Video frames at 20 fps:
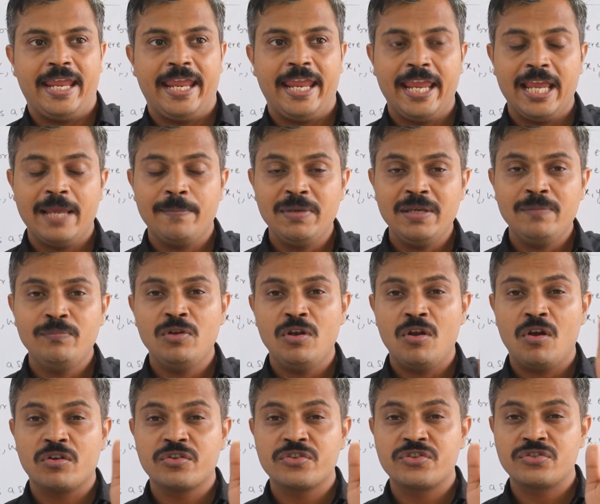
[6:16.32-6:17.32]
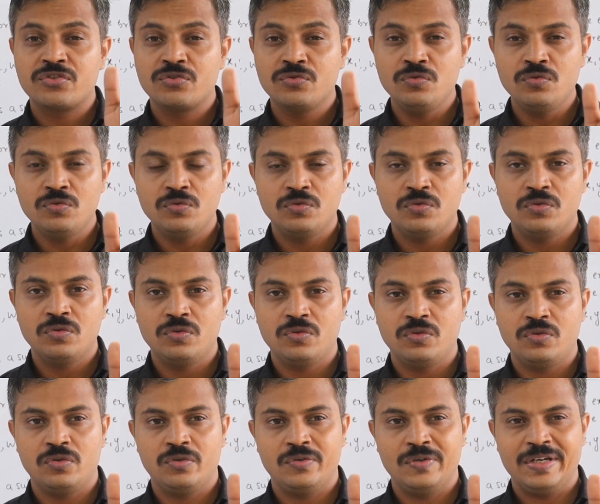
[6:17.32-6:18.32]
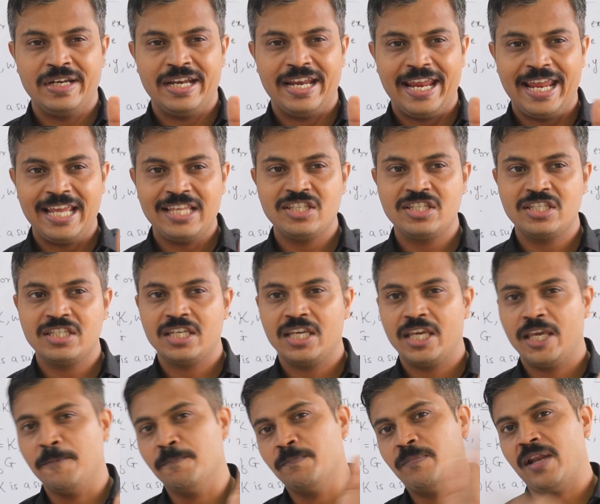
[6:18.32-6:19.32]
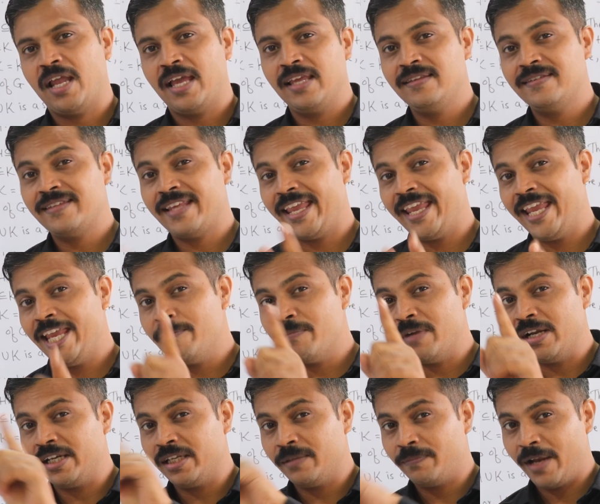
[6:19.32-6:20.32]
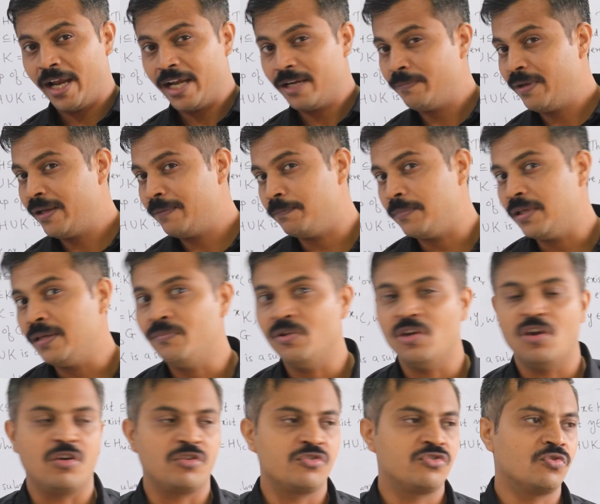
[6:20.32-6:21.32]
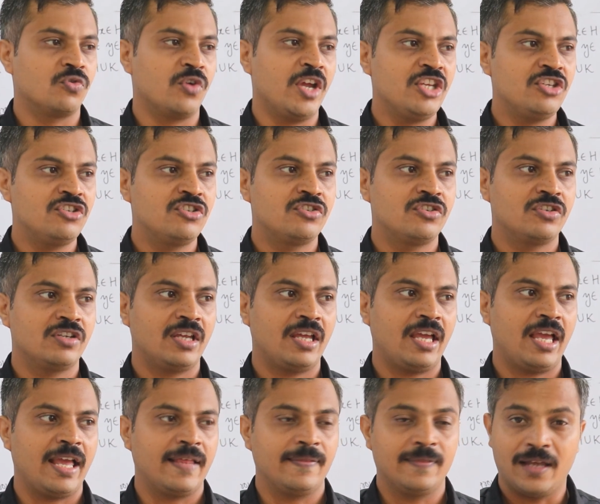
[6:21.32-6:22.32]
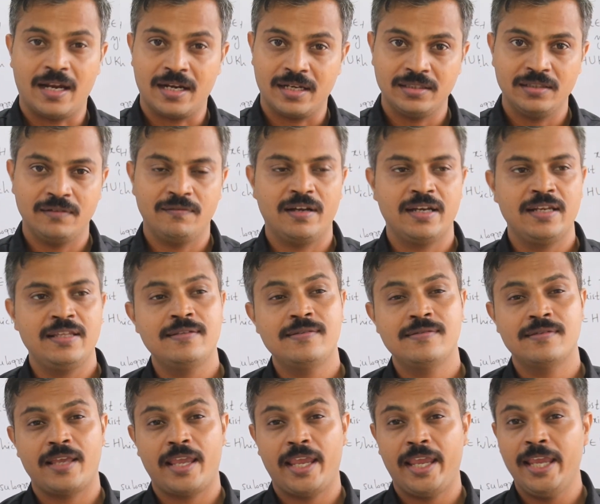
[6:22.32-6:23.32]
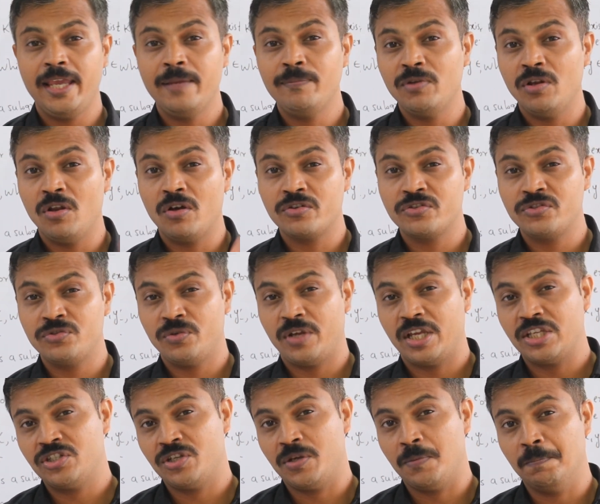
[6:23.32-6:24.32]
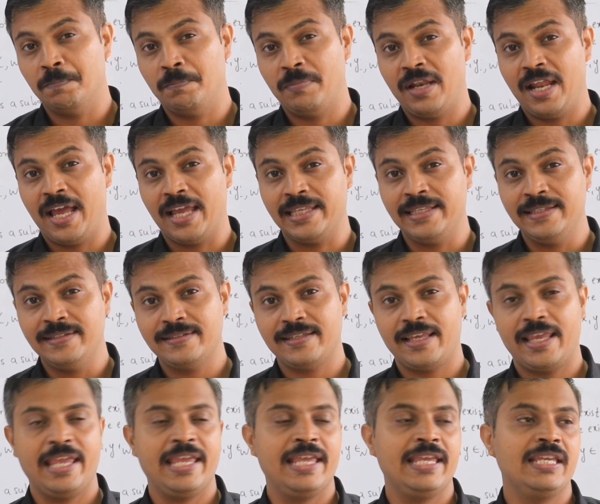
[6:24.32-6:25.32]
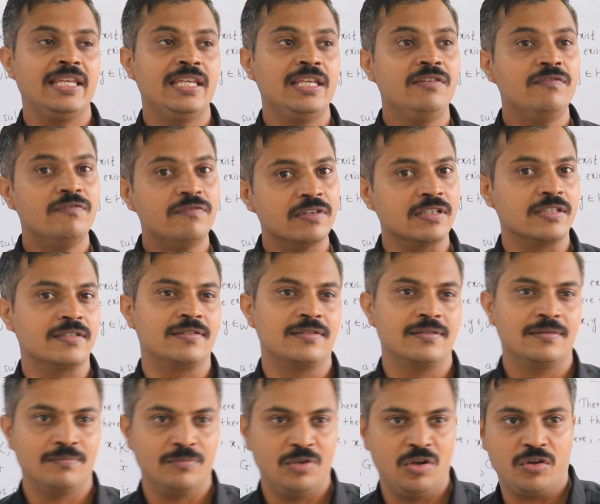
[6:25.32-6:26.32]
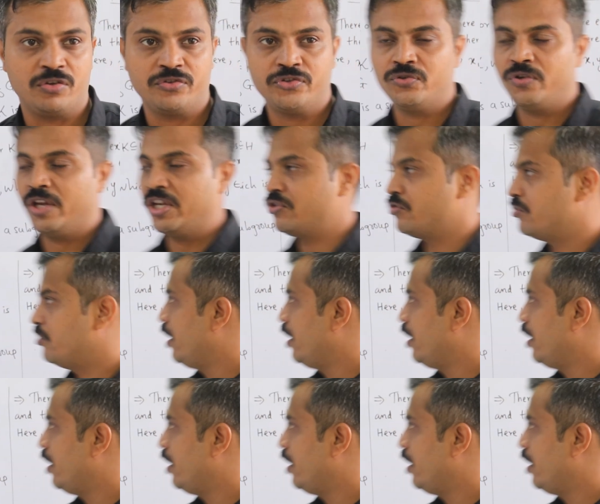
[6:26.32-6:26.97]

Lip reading: AB belongs to H implies A multiplied by B belongs to H, and the another one is A belongs to H implies A inverse belongs to H,